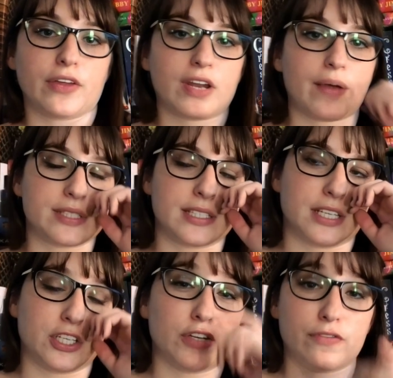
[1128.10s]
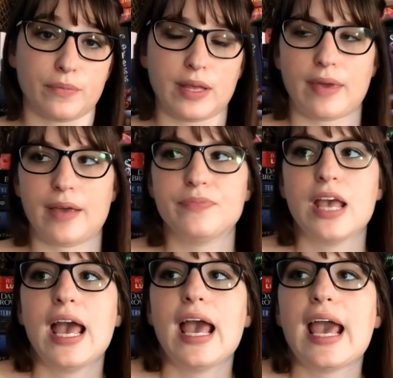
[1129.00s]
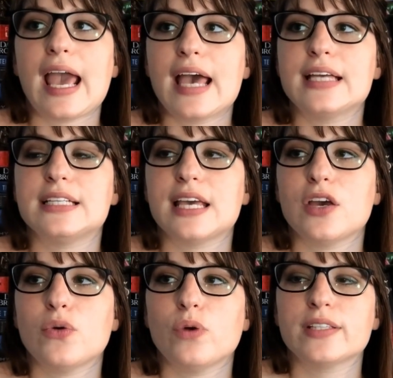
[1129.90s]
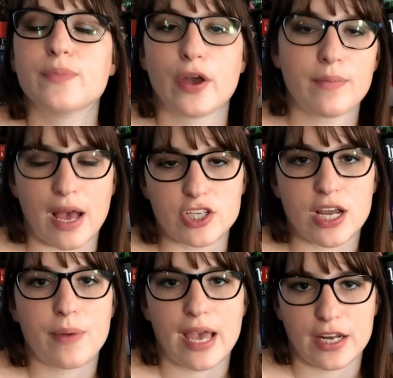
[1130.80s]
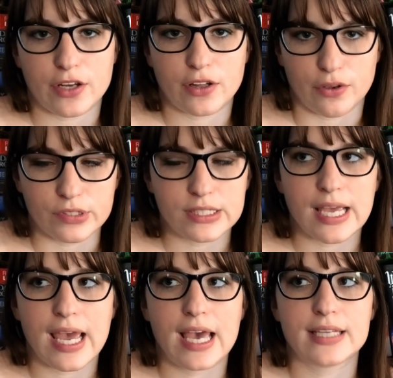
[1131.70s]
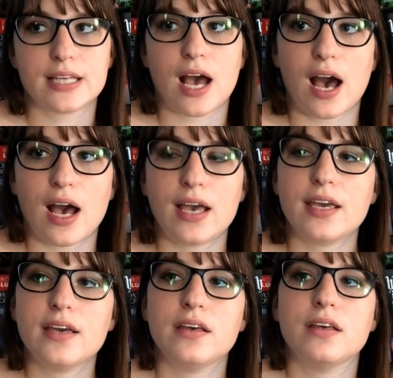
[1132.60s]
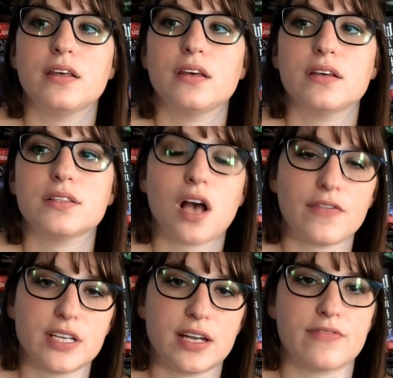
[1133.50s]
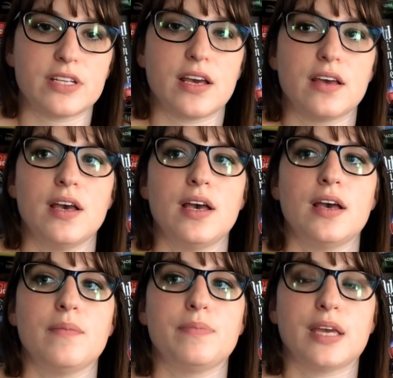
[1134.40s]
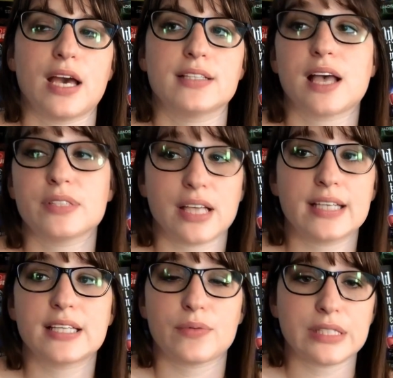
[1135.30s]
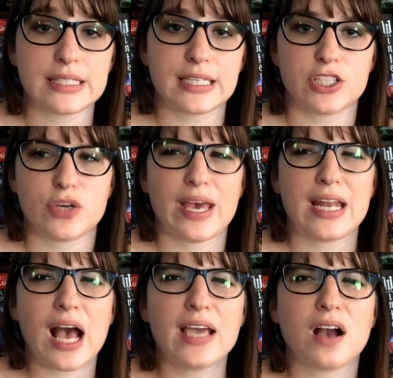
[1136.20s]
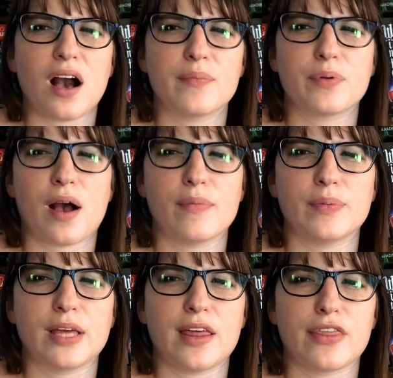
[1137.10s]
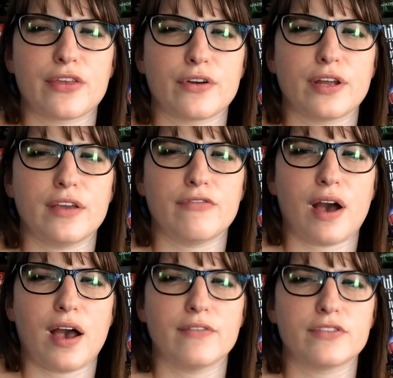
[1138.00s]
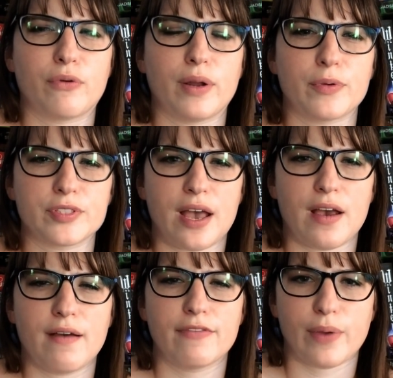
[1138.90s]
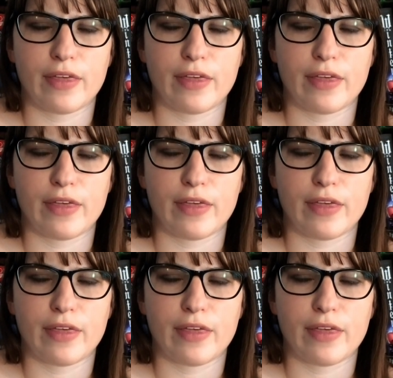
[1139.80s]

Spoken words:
that I was listening to from Libby, and it was My Own Magic by Anna Kloots. And I soft DNF'd it because I was, like I said, I was listening to it, and I got probably 35 to 40% of the way